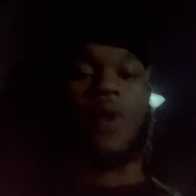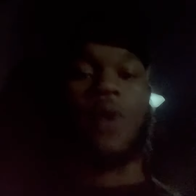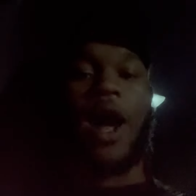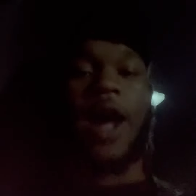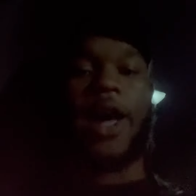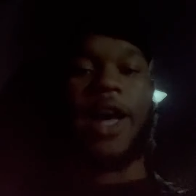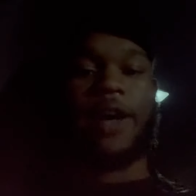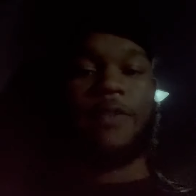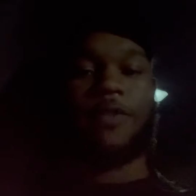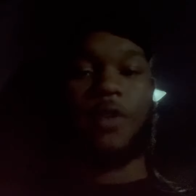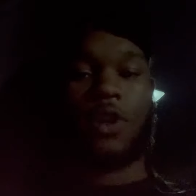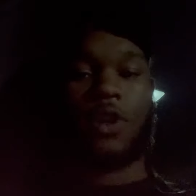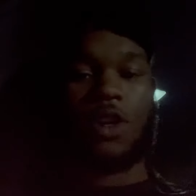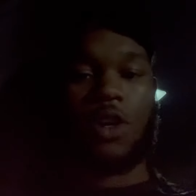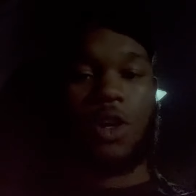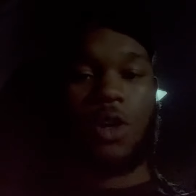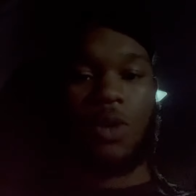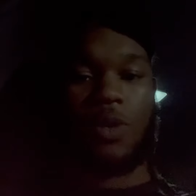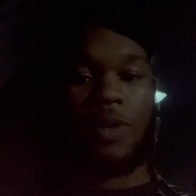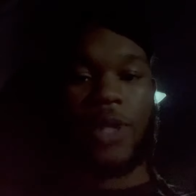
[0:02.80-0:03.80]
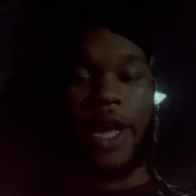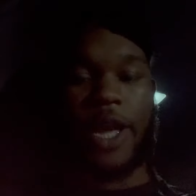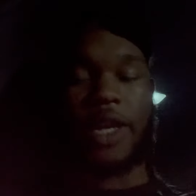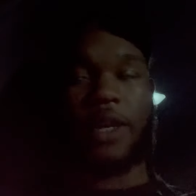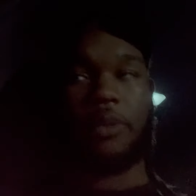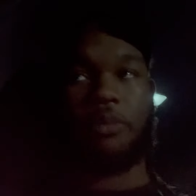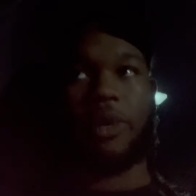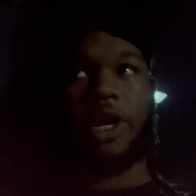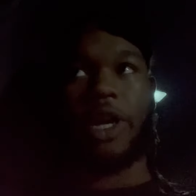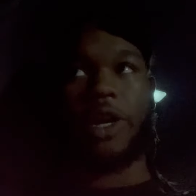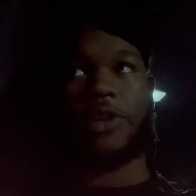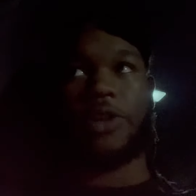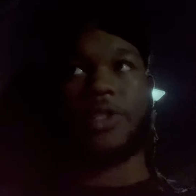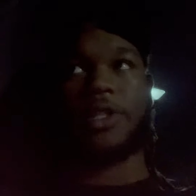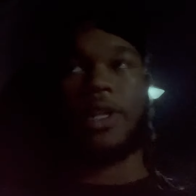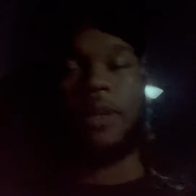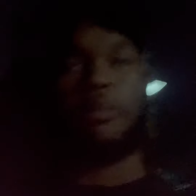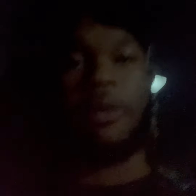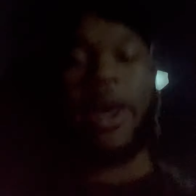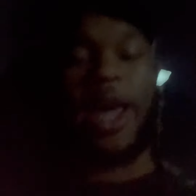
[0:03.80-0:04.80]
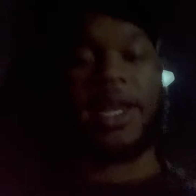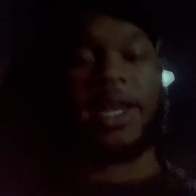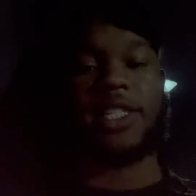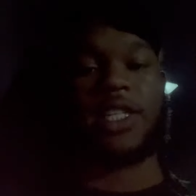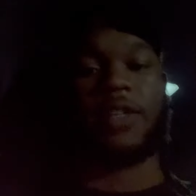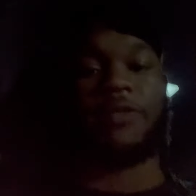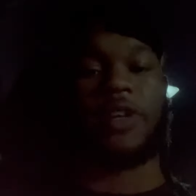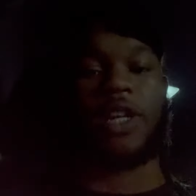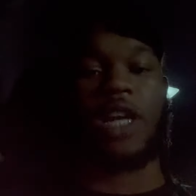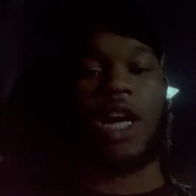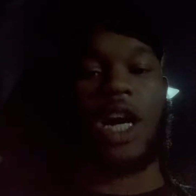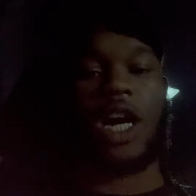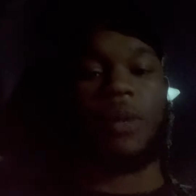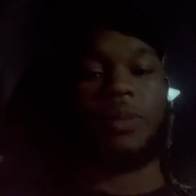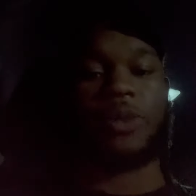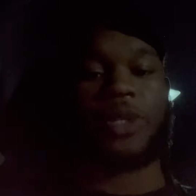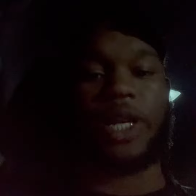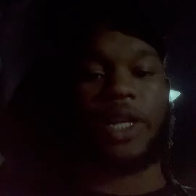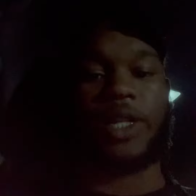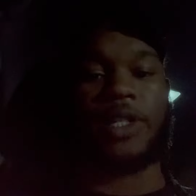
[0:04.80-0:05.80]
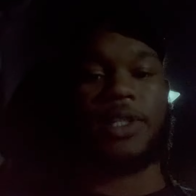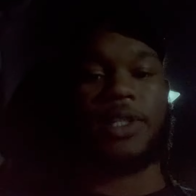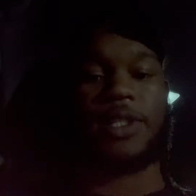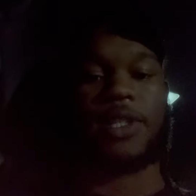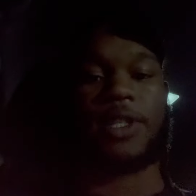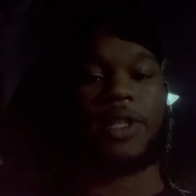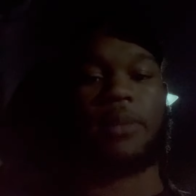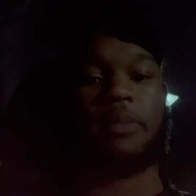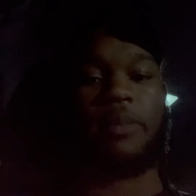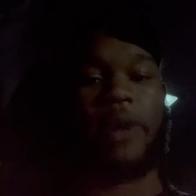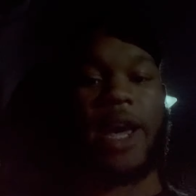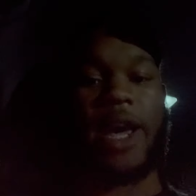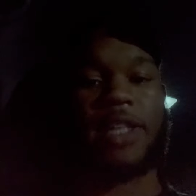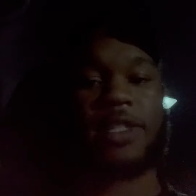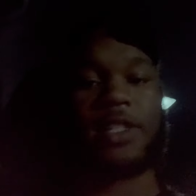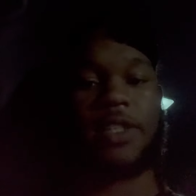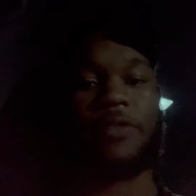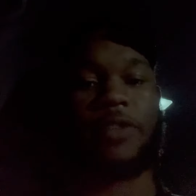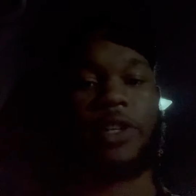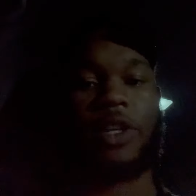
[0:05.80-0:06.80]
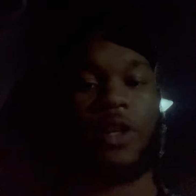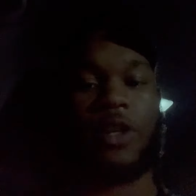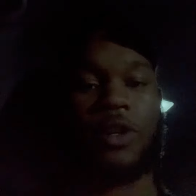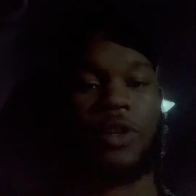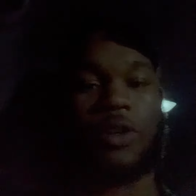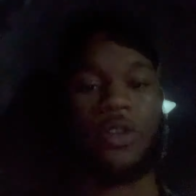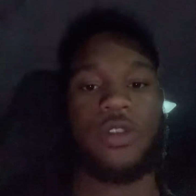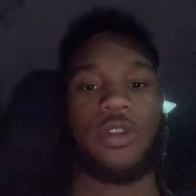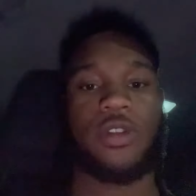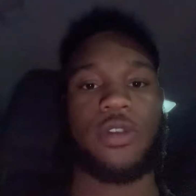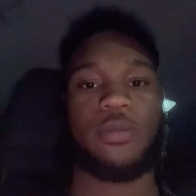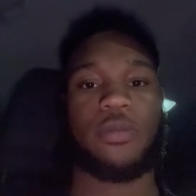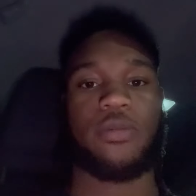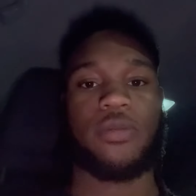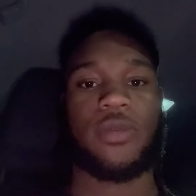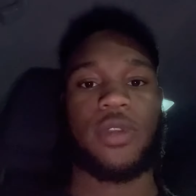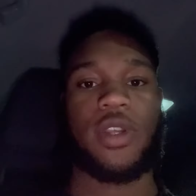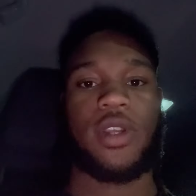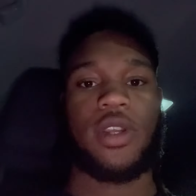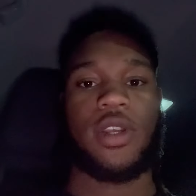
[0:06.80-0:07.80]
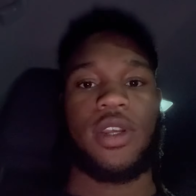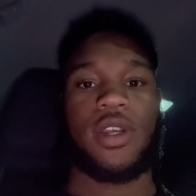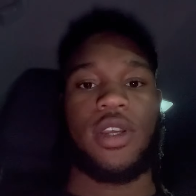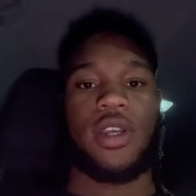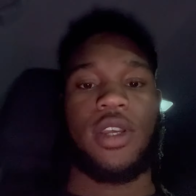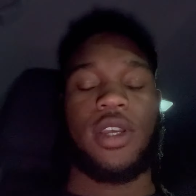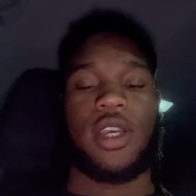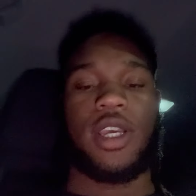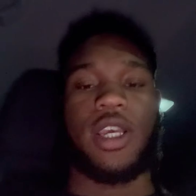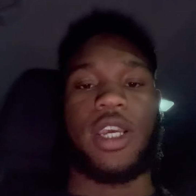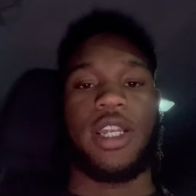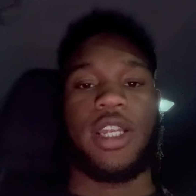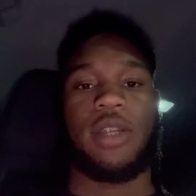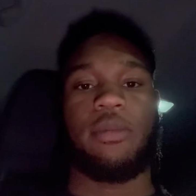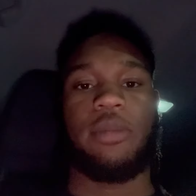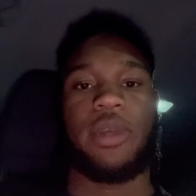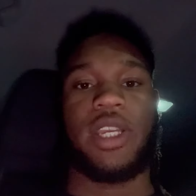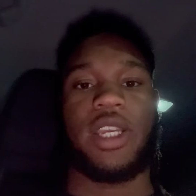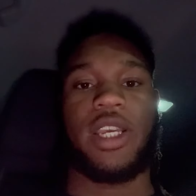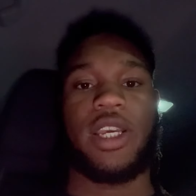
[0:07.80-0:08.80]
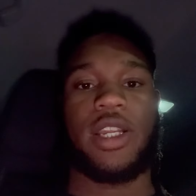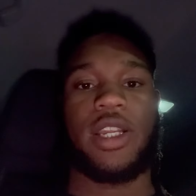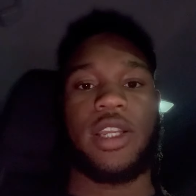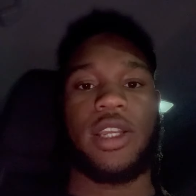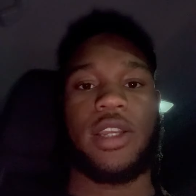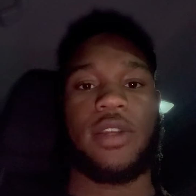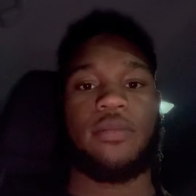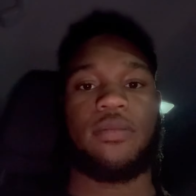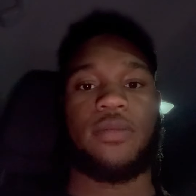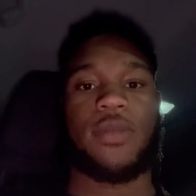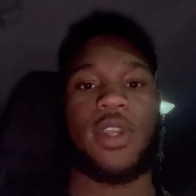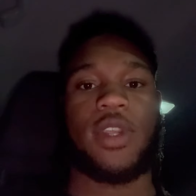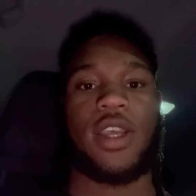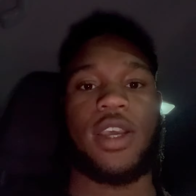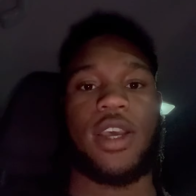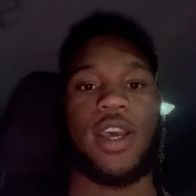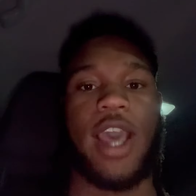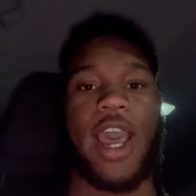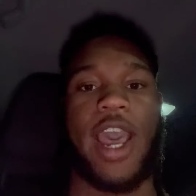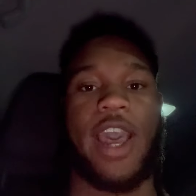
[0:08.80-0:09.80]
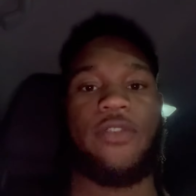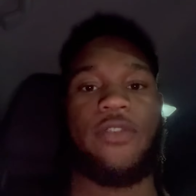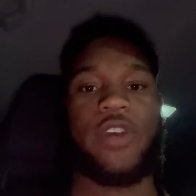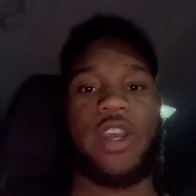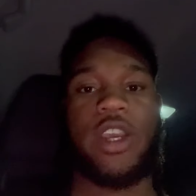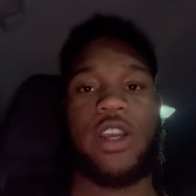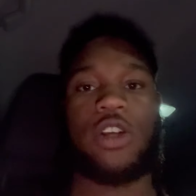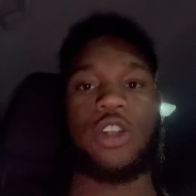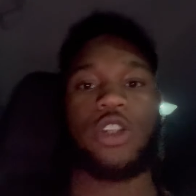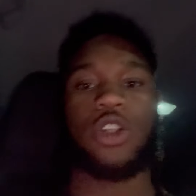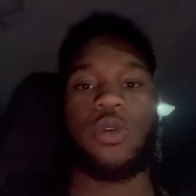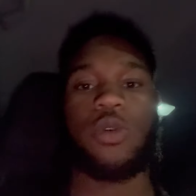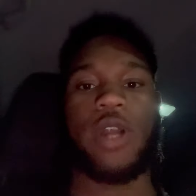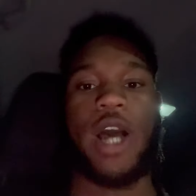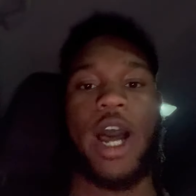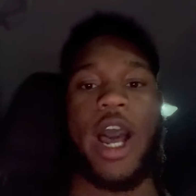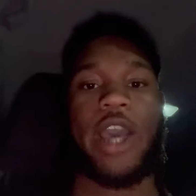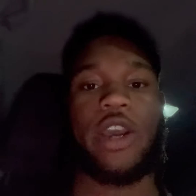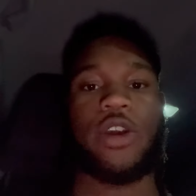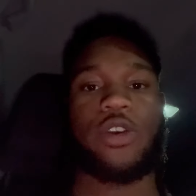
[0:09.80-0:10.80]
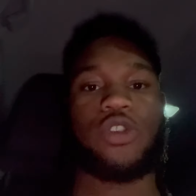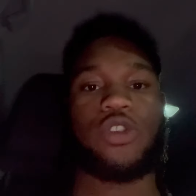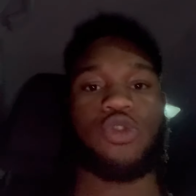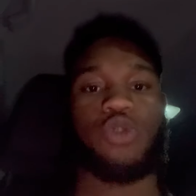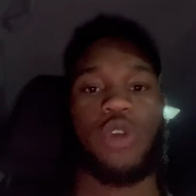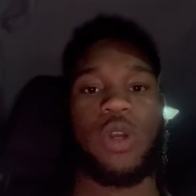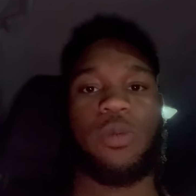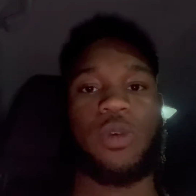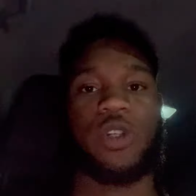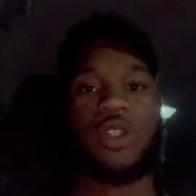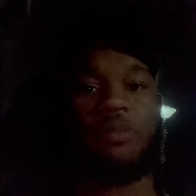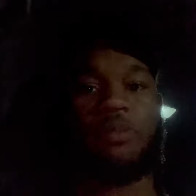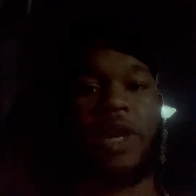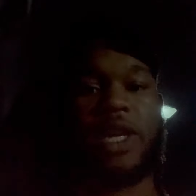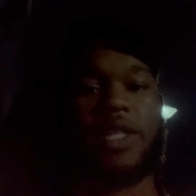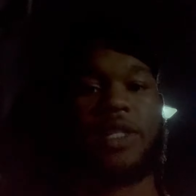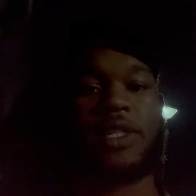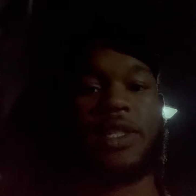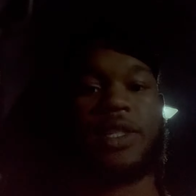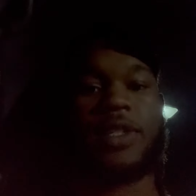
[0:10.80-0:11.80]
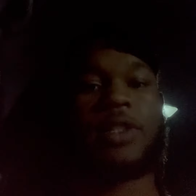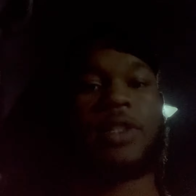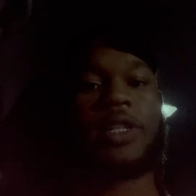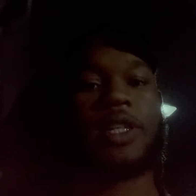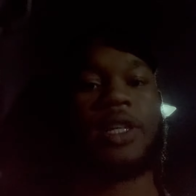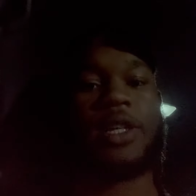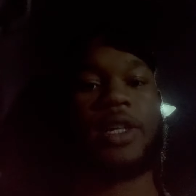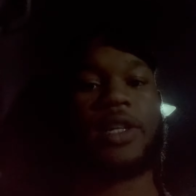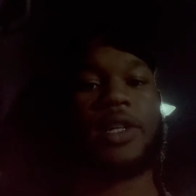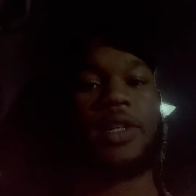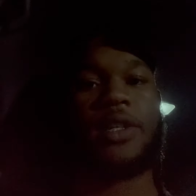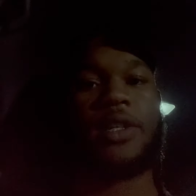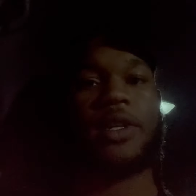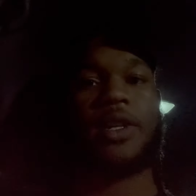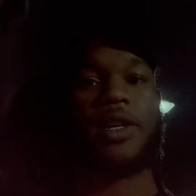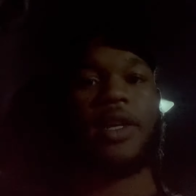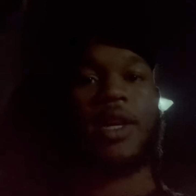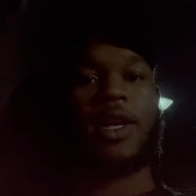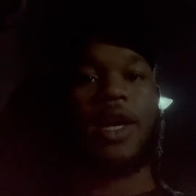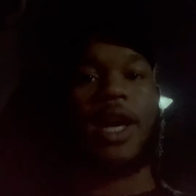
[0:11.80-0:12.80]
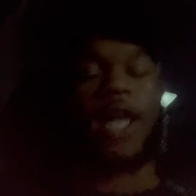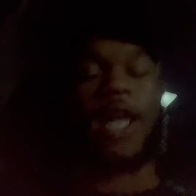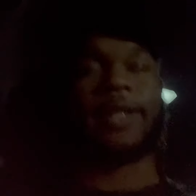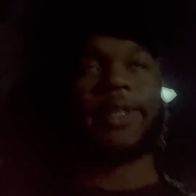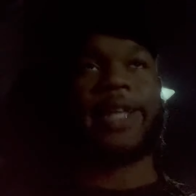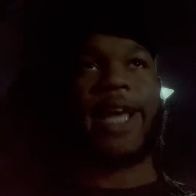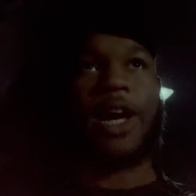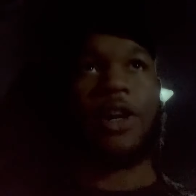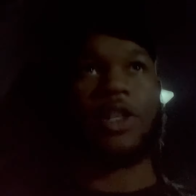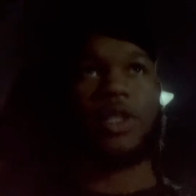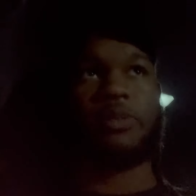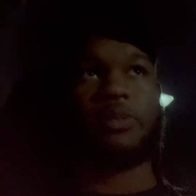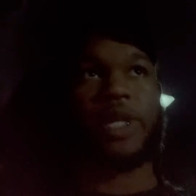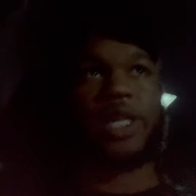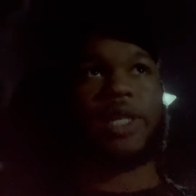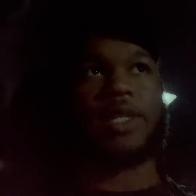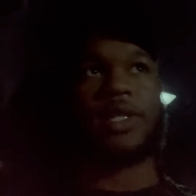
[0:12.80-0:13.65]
I have a code that compares the mass of an object to the mass of the Earth. In the beginning, I have include IOStream, which basically allows me